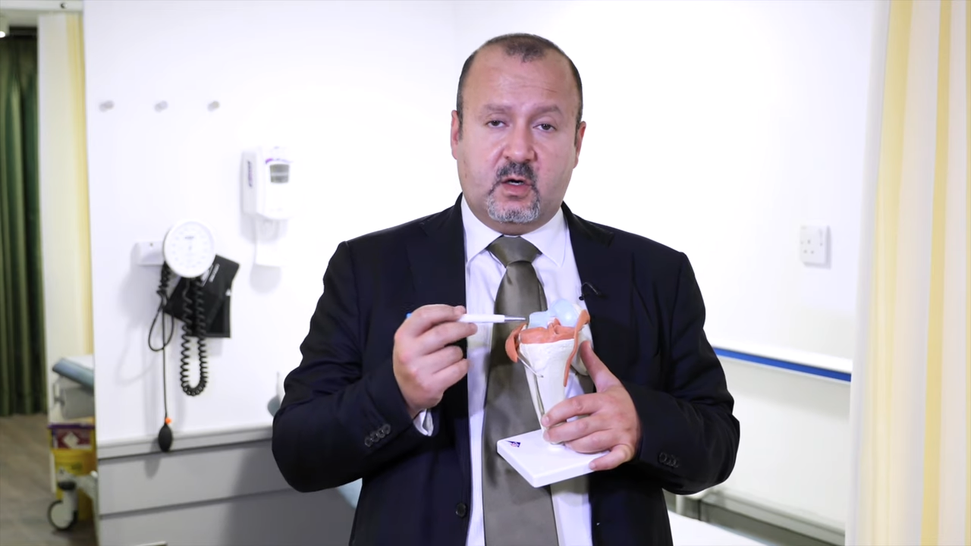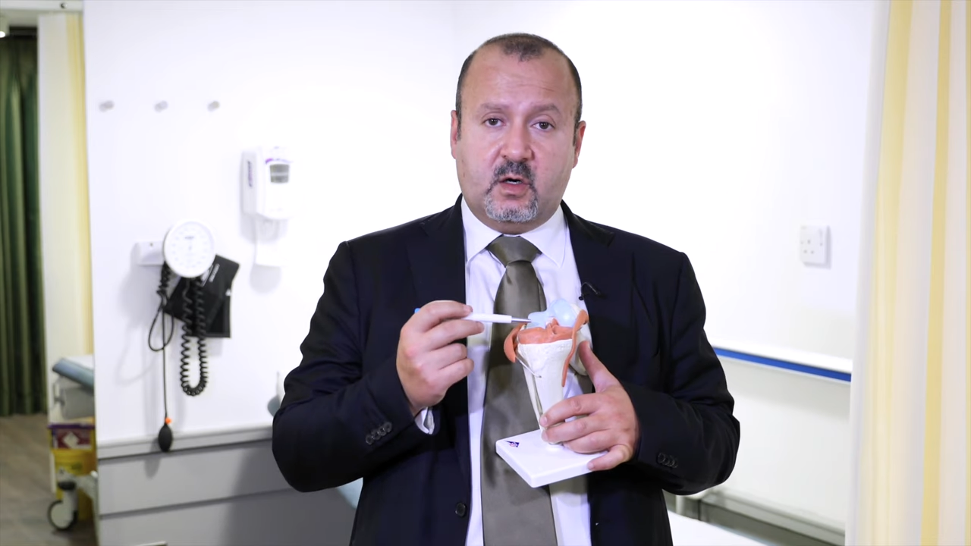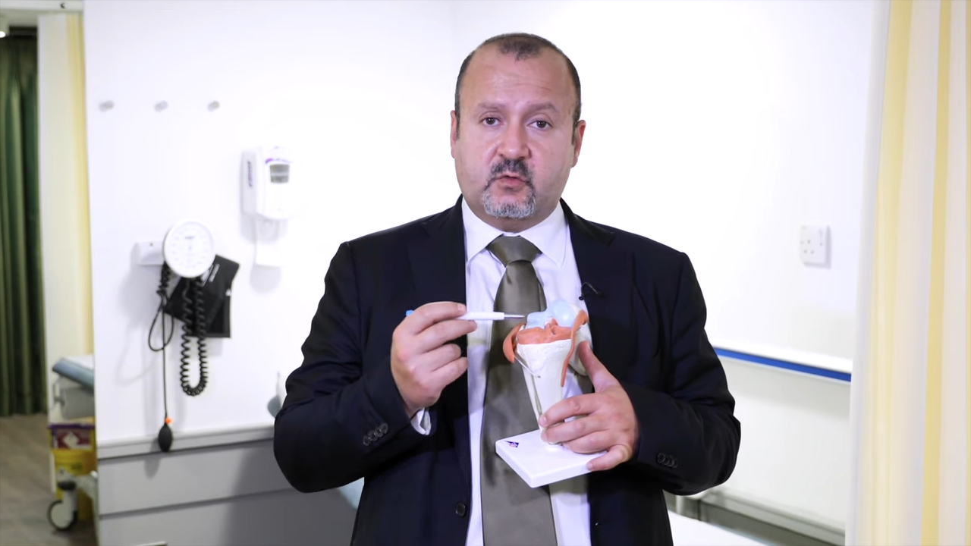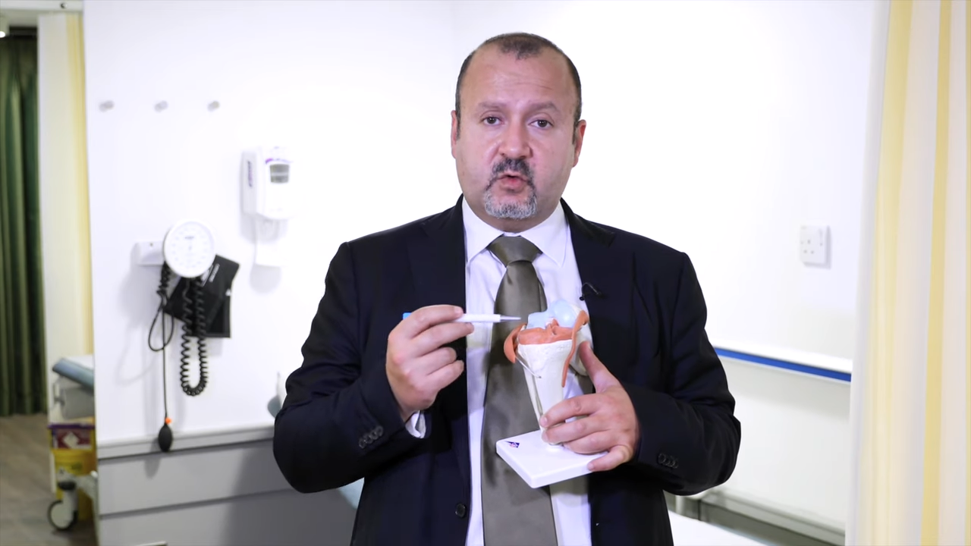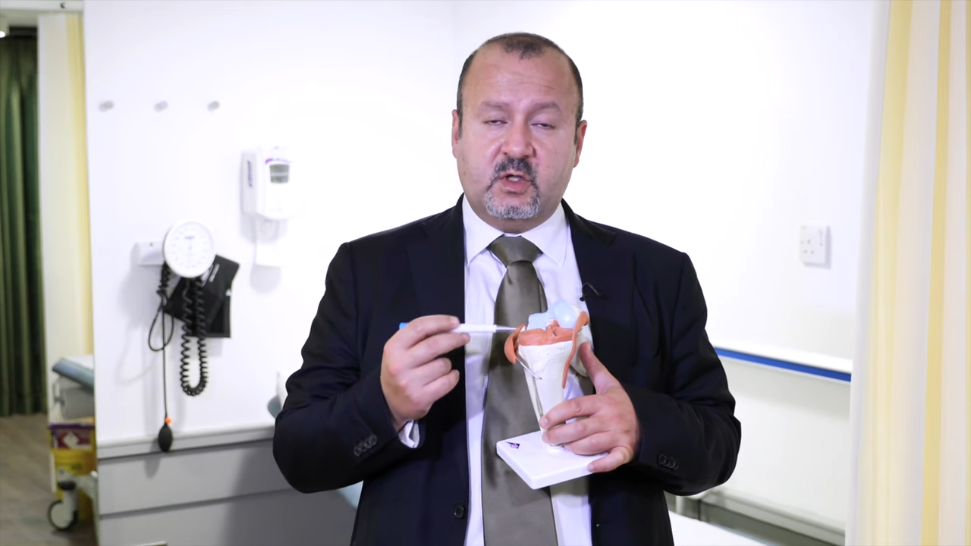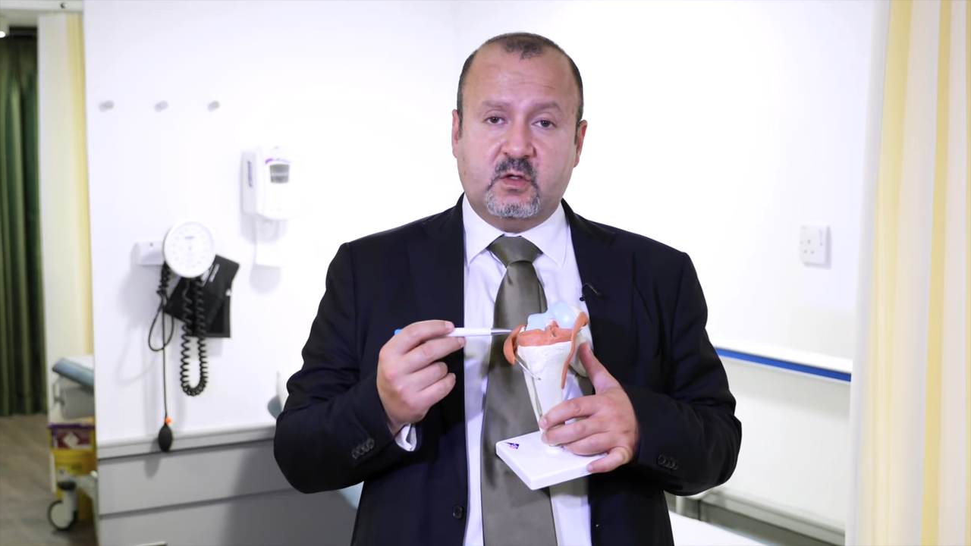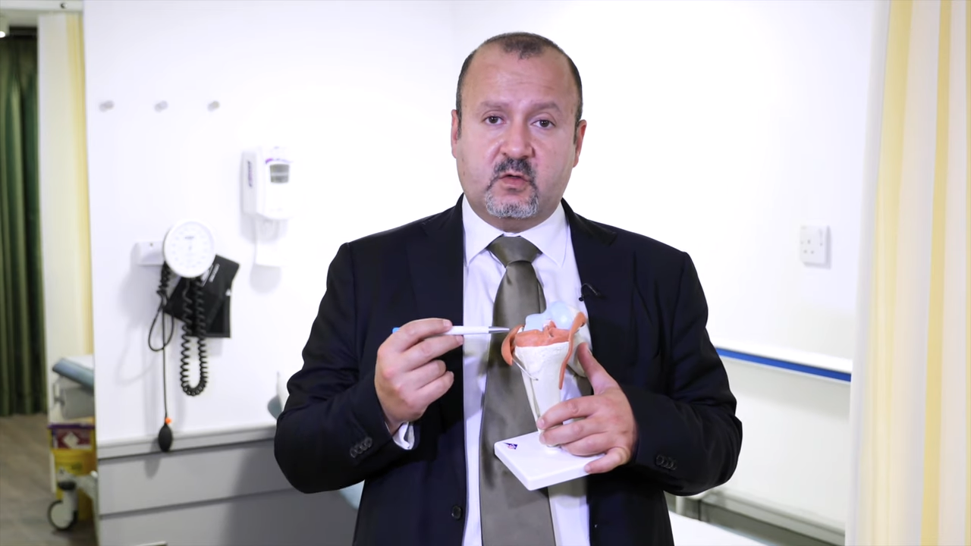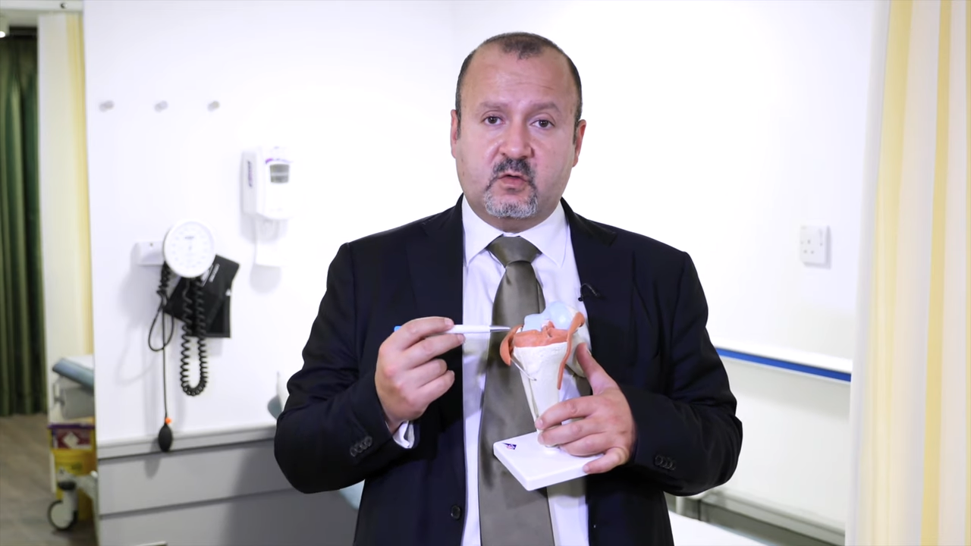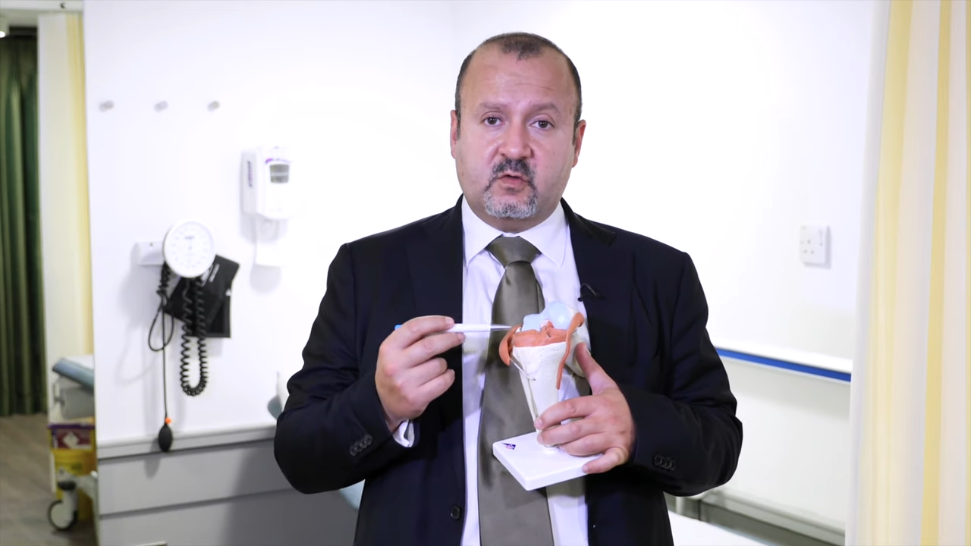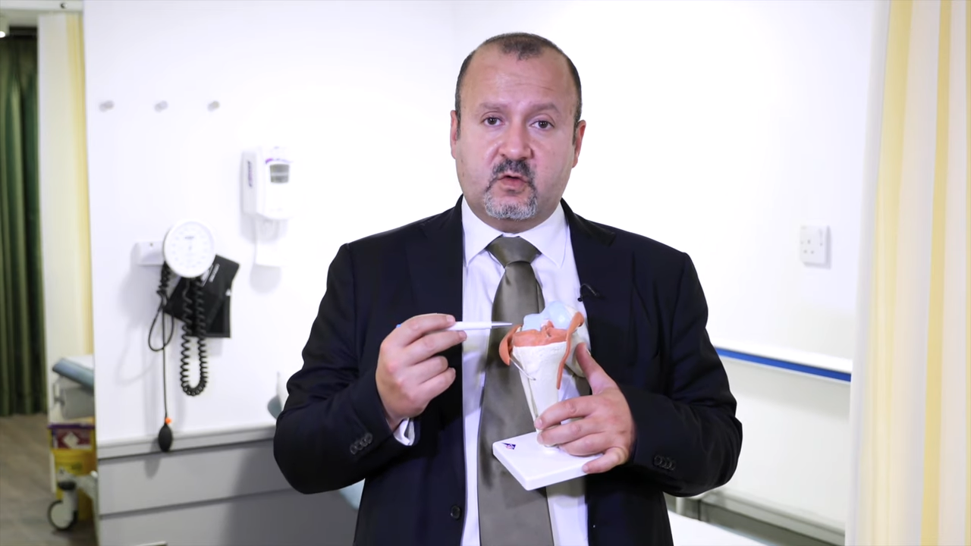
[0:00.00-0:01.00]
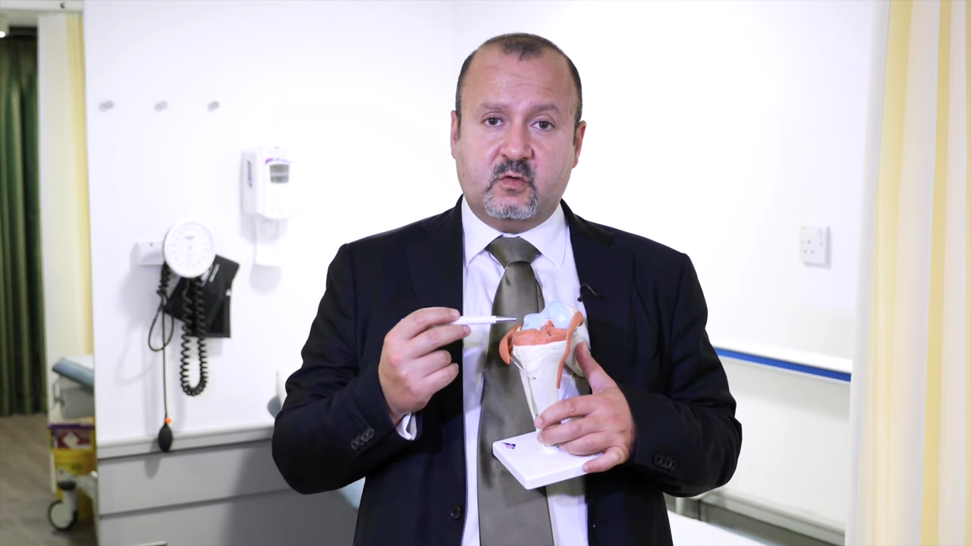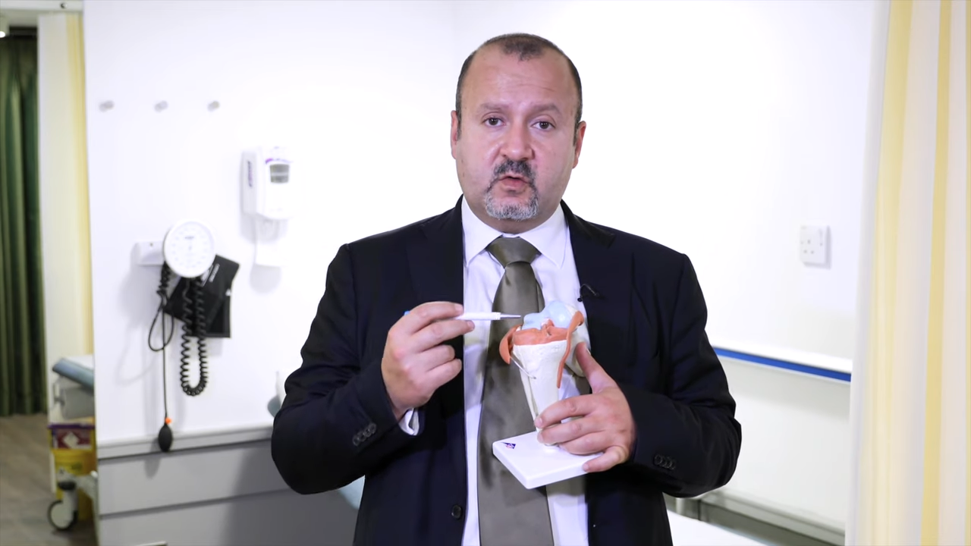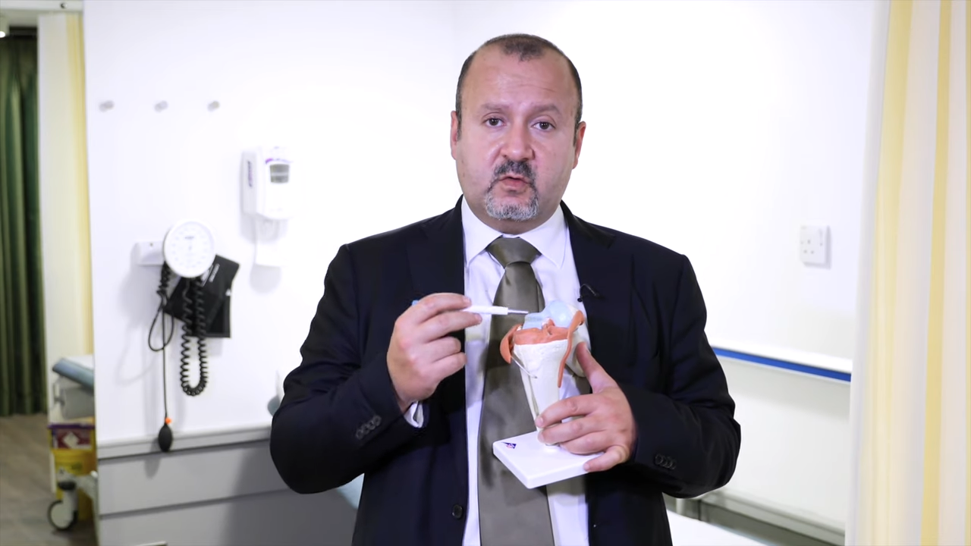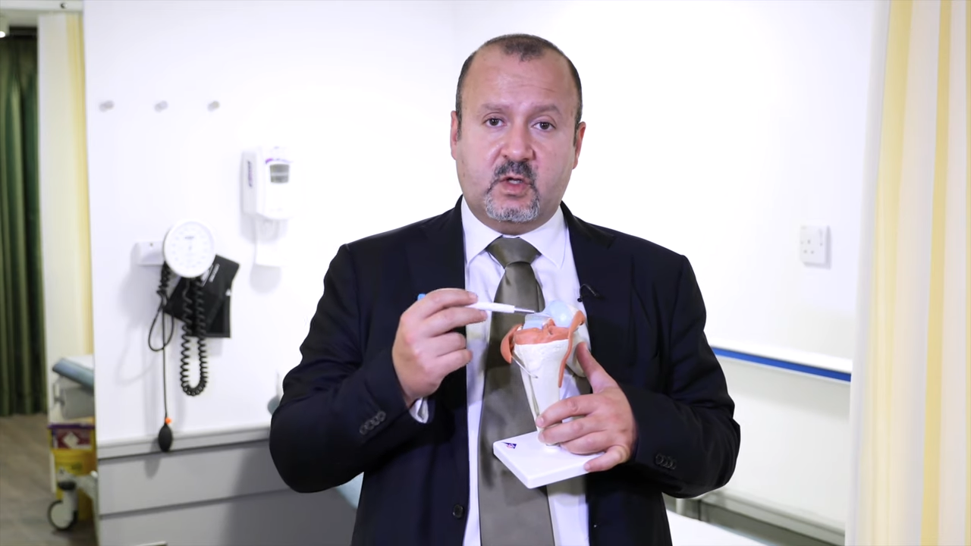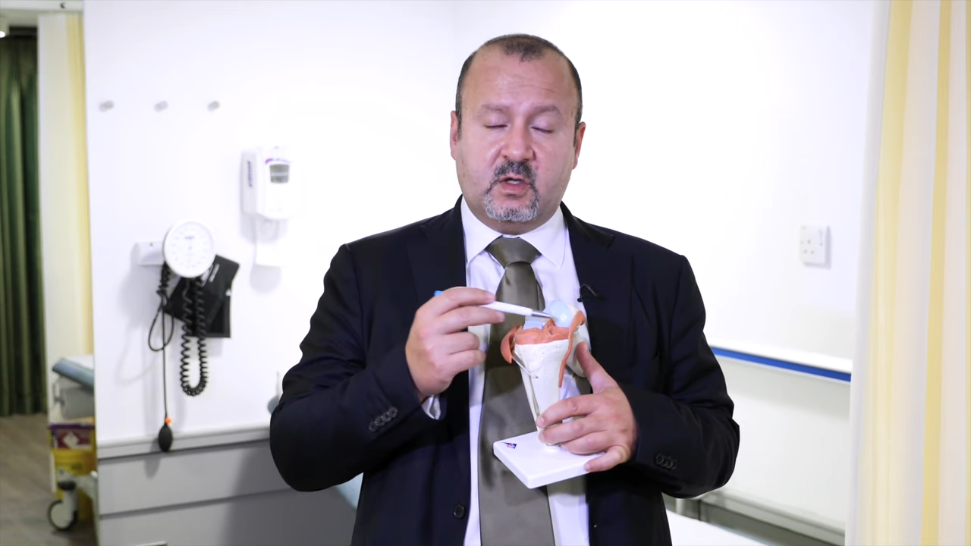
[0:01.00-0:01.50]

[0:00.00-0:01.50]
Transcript: are treated conservatively